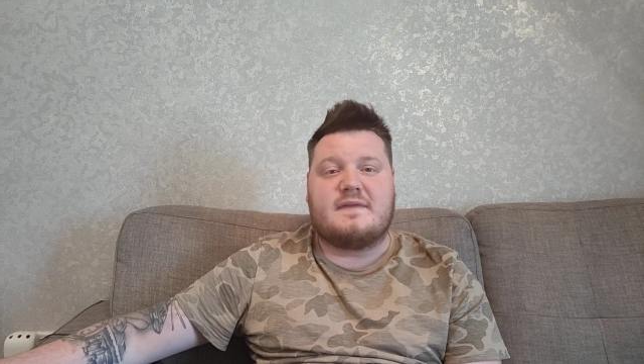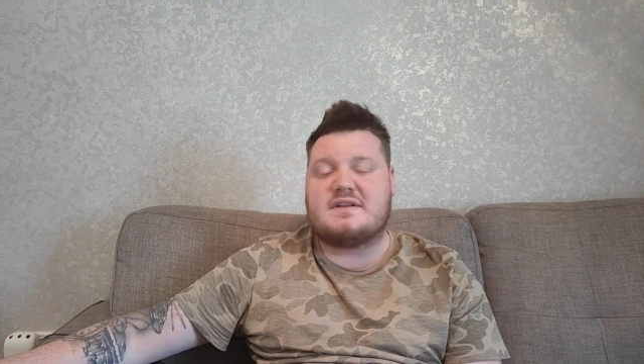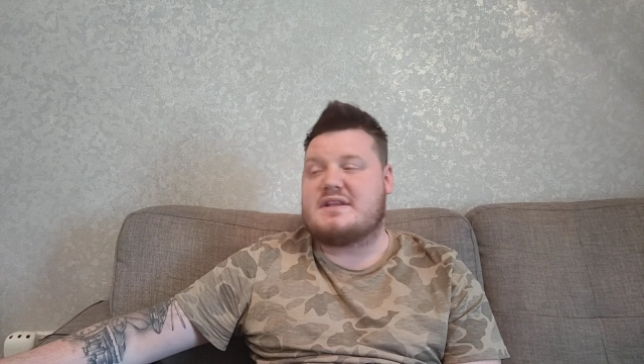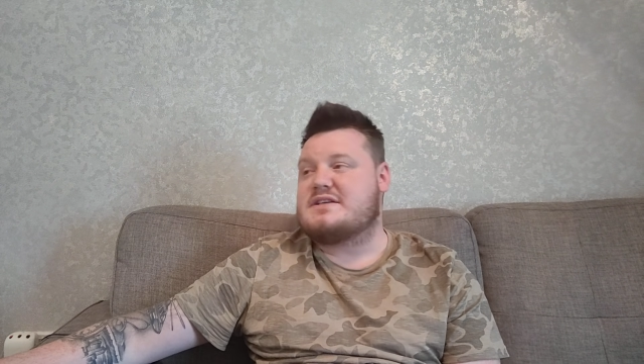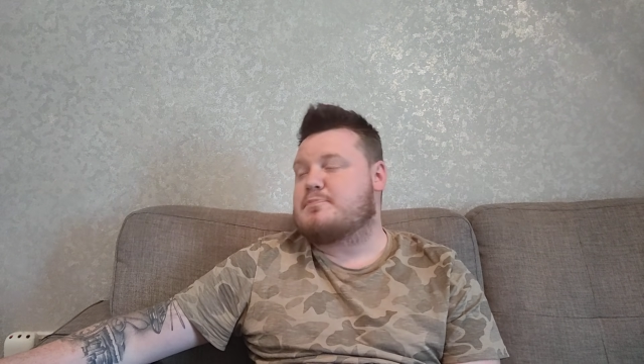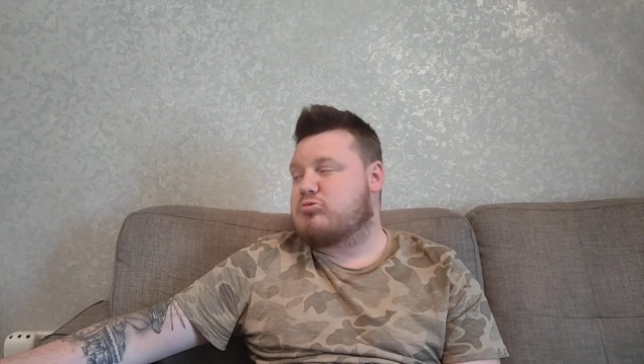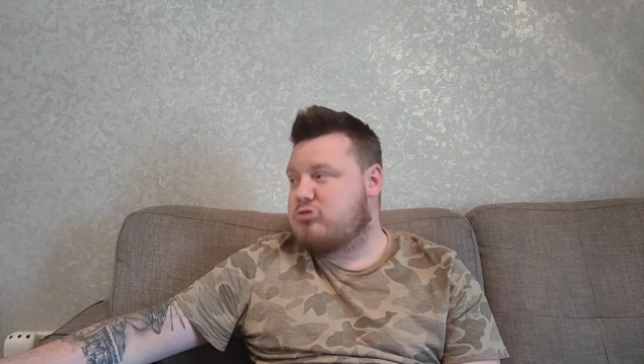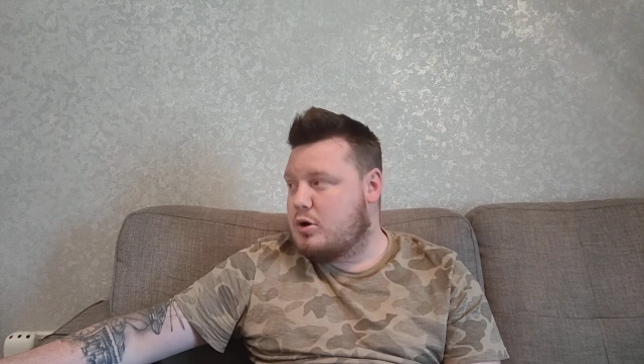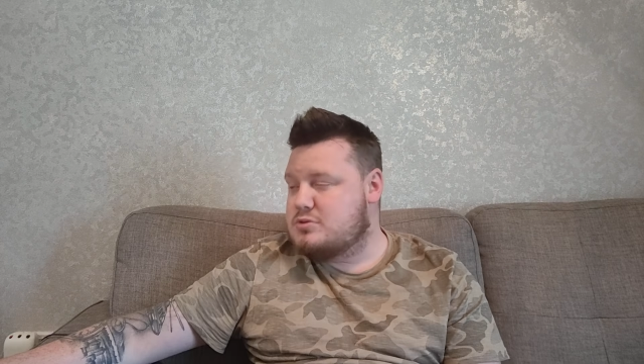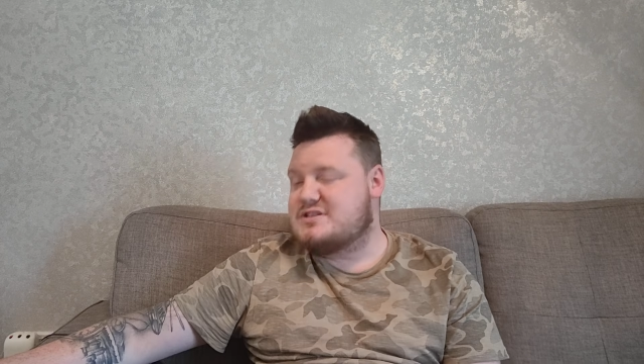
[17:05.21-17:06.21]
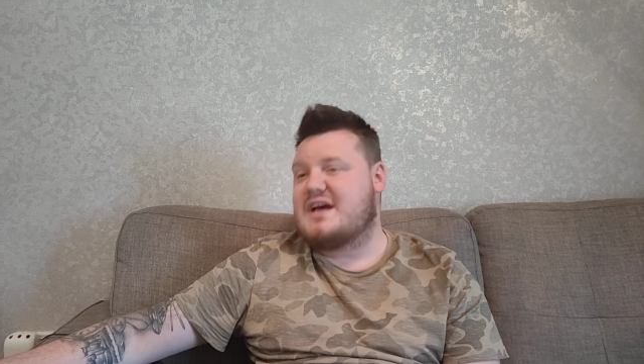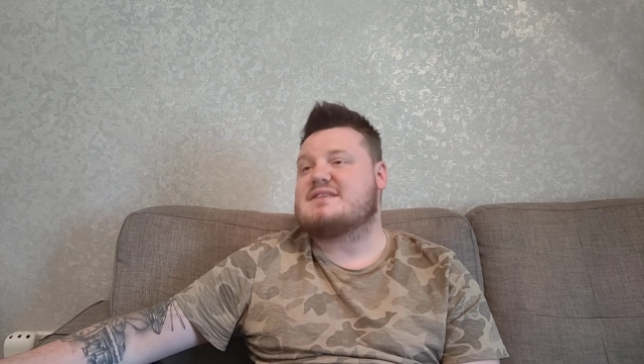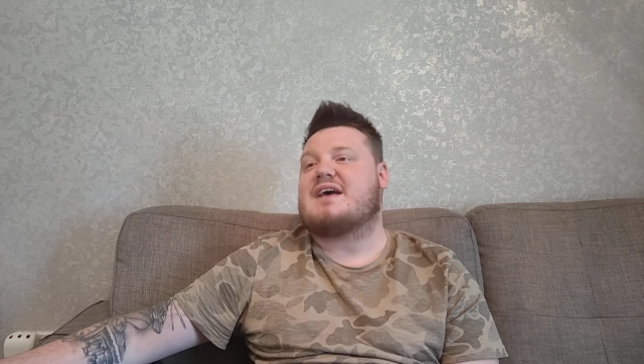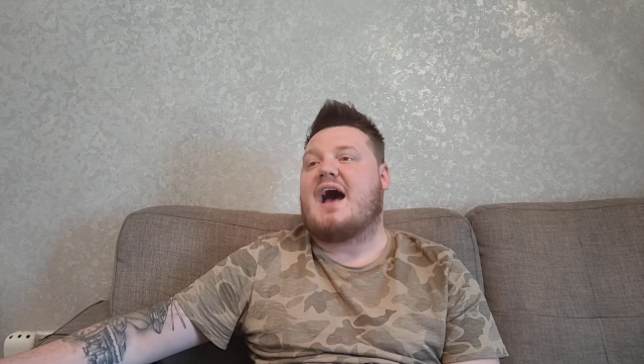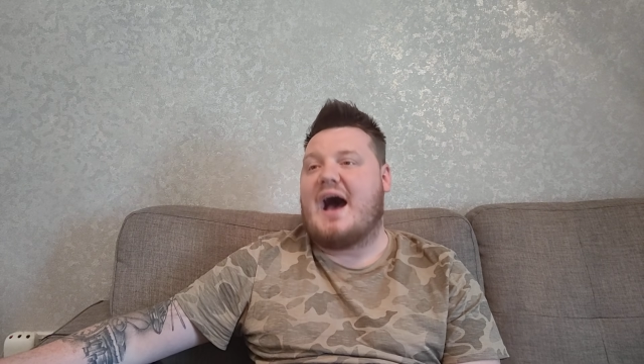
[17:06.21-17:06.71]
that this
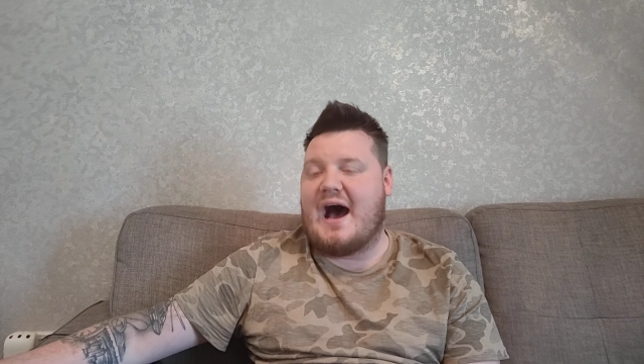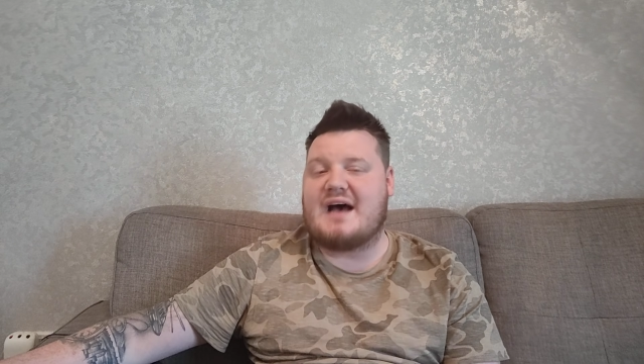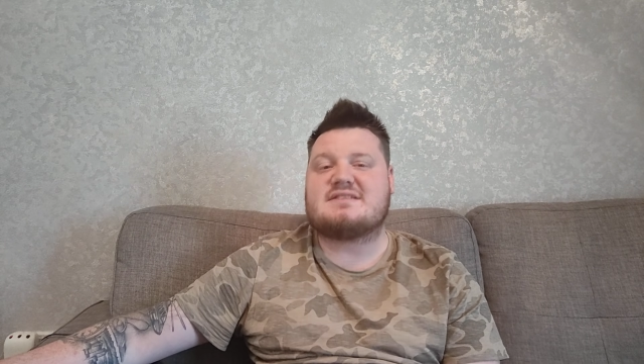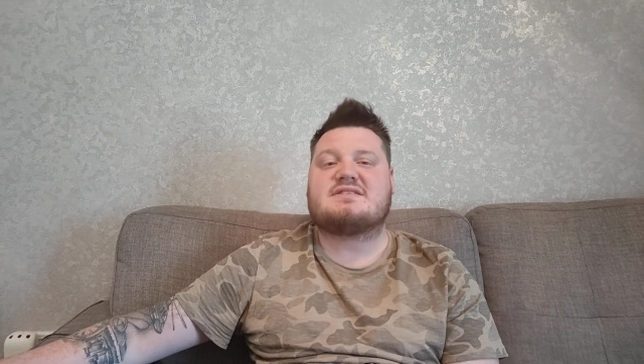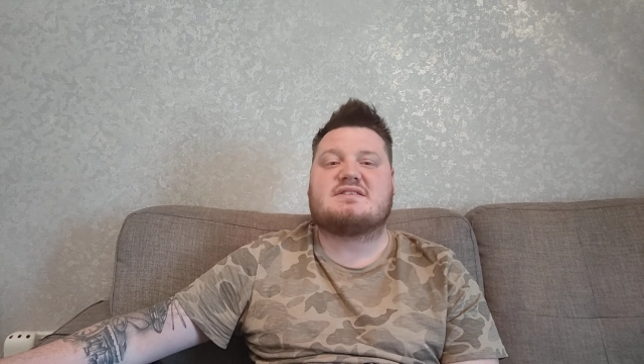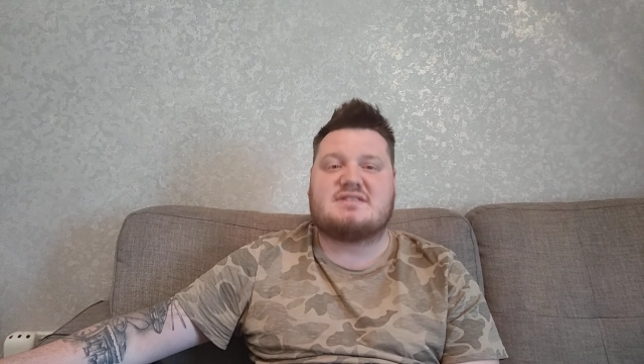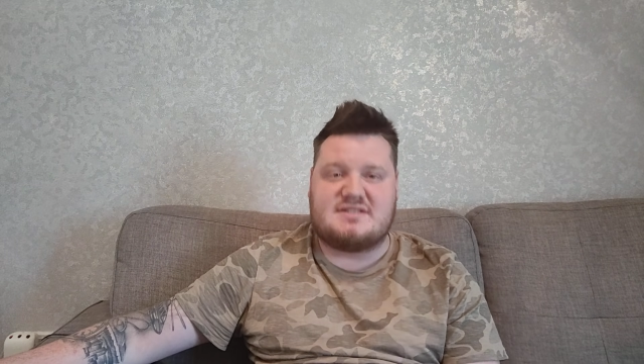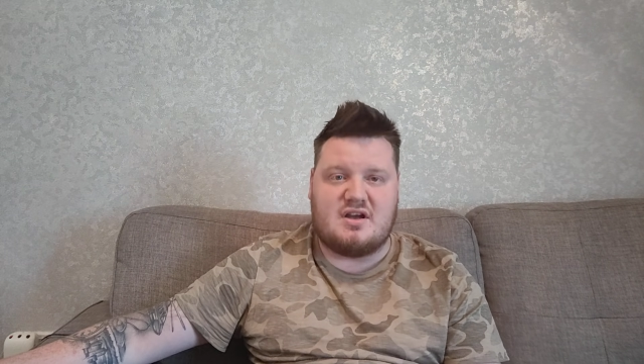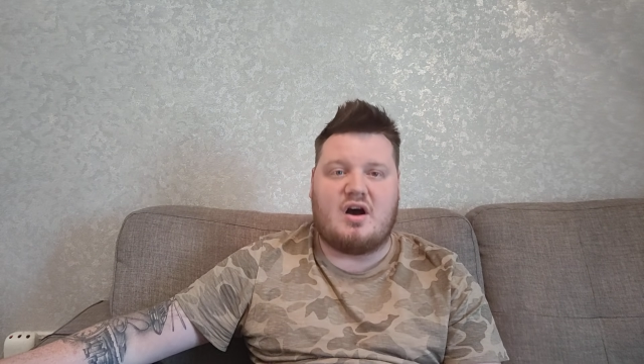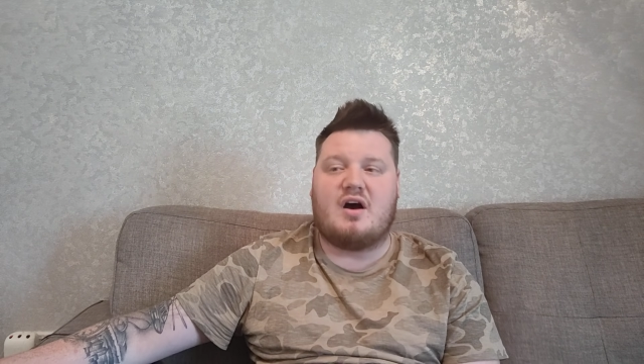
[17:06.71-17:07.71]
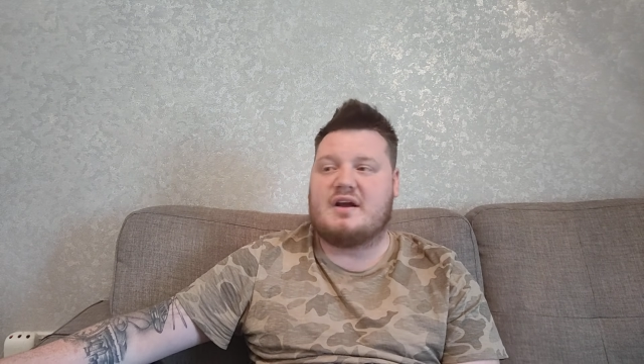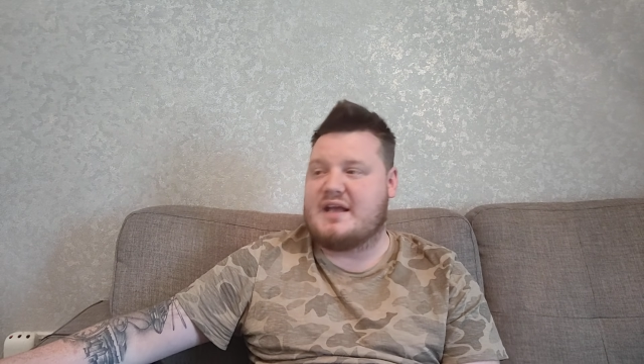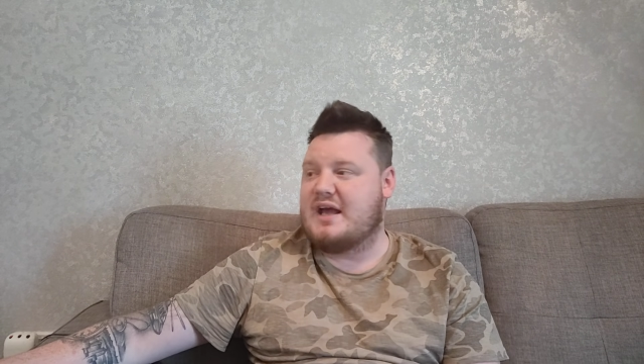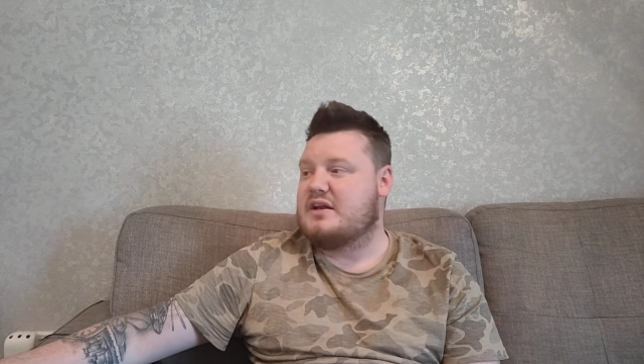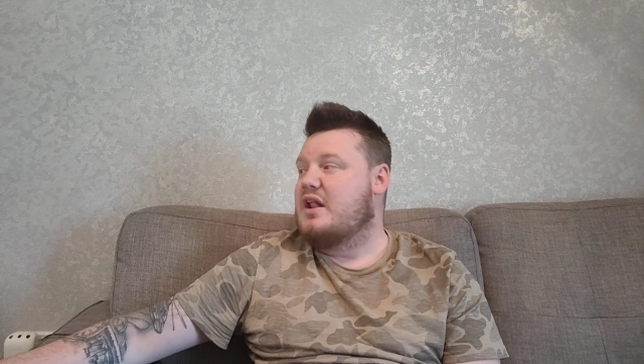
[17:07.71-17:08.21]
process has to start
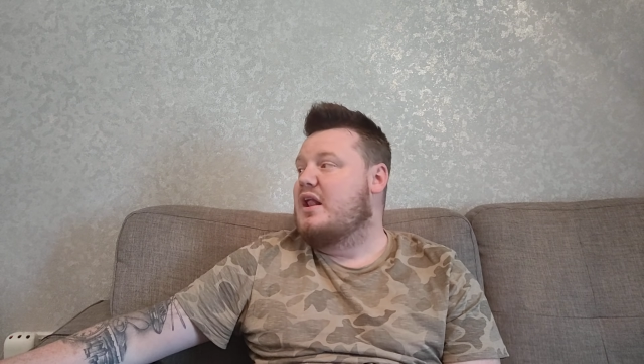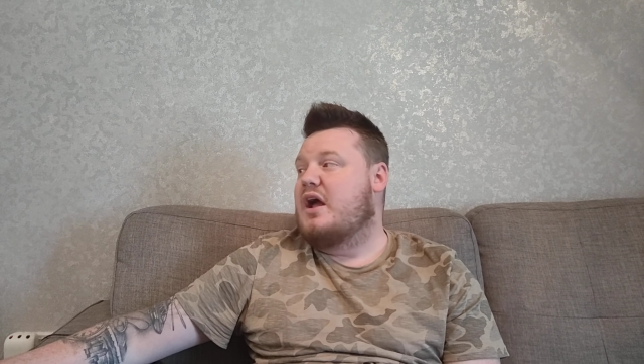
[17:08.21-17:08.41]
again.